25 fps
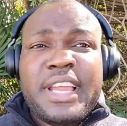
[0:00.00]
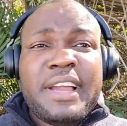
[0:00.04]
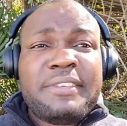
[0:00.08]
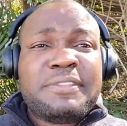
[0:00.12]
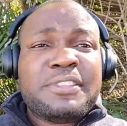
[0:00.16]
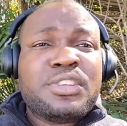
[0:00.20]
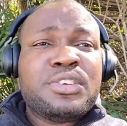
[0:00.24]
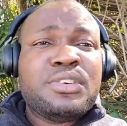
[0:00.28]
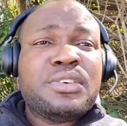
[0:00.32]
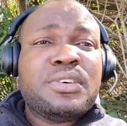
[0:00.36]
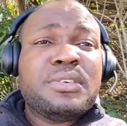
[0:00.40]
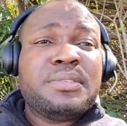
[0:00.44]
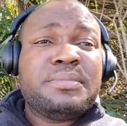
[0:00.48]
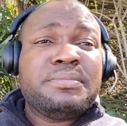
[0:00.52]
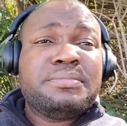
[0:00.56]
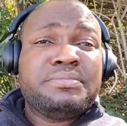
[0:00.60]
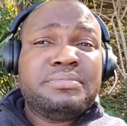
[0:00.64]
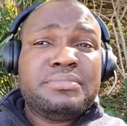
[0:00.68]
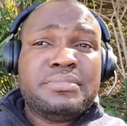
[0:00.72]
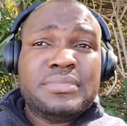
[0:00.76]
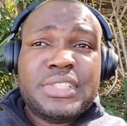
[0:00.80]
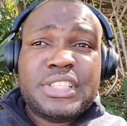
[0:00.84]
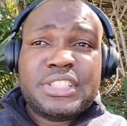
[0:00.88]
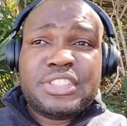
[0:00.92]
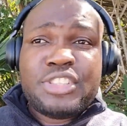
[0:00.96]
They have to
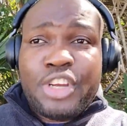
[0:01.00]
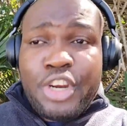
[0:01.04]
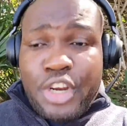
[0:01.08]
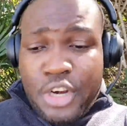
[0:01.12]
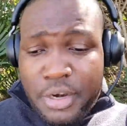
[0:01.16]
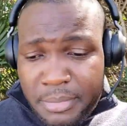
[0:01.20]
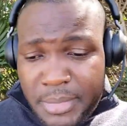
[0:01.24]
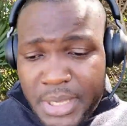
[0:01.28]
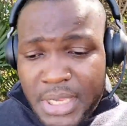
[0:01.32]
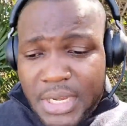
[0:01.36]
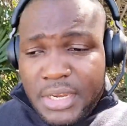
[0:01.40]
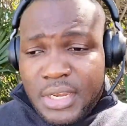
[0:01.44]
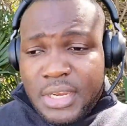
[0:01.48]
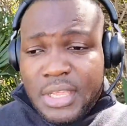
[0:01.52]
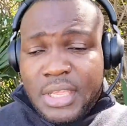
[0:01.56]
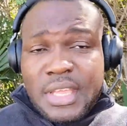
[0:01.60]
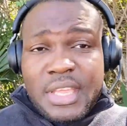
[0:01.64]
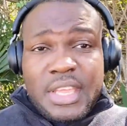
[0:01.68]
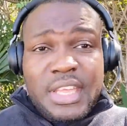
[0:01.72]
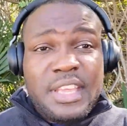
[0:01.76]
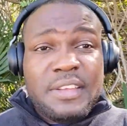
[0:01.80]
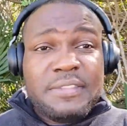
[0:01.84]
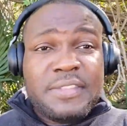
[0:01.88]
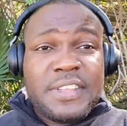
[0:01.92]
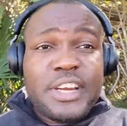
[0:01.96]
determine
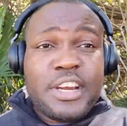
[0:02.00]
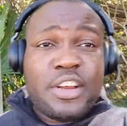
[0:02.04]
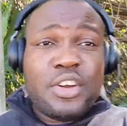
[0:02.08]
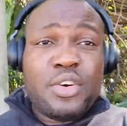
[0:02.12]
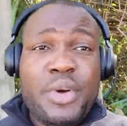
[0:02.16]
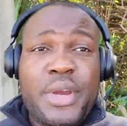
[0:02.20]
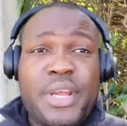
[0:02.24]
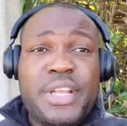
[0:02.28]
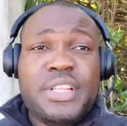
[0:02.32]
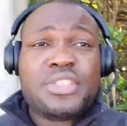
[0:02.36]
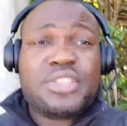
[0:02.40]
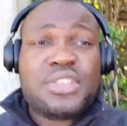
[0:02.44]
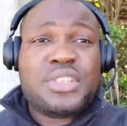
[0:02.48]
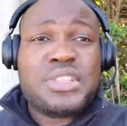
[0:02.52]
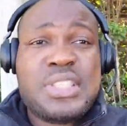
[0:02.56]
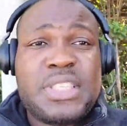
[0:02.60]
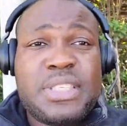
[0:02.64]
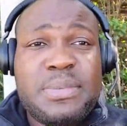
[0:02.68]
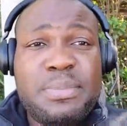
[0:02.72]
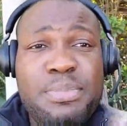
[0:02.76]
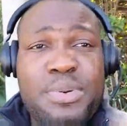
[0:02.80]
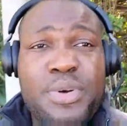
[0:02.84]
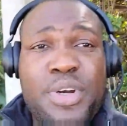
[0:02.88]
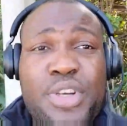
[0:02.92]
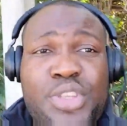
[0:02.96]
if they're going to
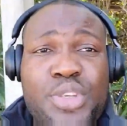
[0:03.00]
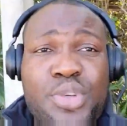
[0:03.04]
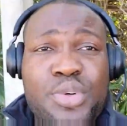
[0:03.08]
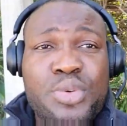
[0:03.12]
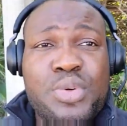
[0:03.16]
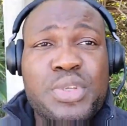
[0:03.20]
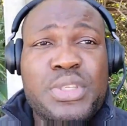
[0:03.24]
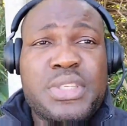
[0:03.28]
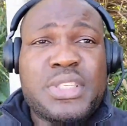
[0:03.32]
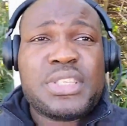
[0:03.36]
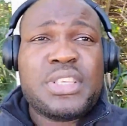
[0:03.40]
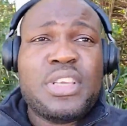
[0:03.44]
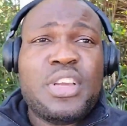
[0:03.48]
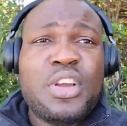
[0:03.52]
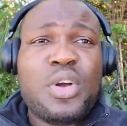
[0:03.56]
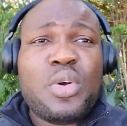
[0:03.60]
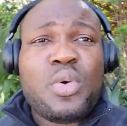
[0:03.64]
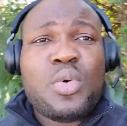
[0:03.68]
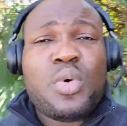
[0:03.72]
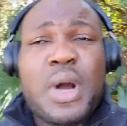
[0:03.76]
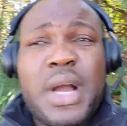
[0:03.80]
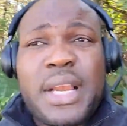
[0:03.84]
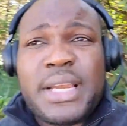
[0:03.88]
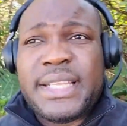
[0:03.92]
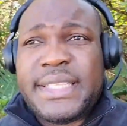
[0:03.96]
produce
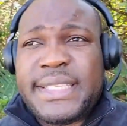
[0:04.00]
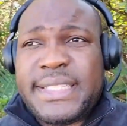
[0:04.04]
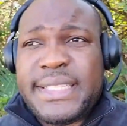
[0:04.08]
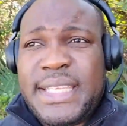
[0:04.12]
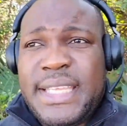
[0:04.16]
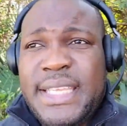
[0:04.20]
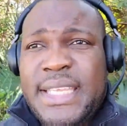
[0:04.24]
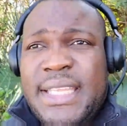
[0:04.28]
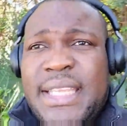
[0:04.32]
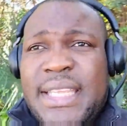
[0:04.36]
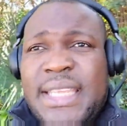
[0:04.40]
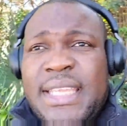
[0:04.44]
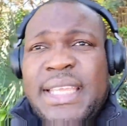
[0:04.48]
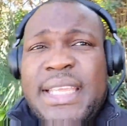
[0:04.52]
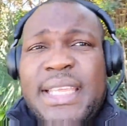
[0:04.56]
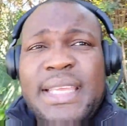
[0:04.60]
quality